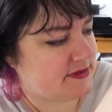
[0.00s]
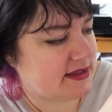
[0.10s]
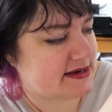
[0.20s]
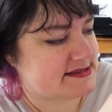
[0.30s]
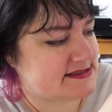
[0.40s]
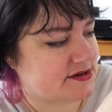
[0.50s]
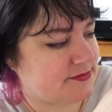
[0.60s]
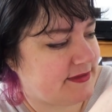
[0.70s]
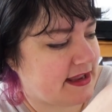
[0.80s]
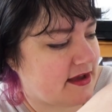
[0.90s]
You get a sticker
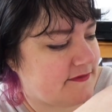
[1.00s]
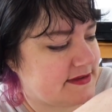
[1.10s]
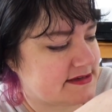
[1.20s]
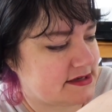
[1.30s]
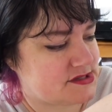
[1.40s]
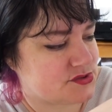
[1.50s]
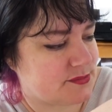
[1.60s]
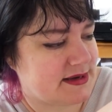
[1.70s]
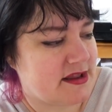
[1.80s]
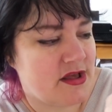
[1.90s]
flake of the tiny
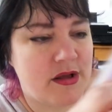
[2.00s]
assortment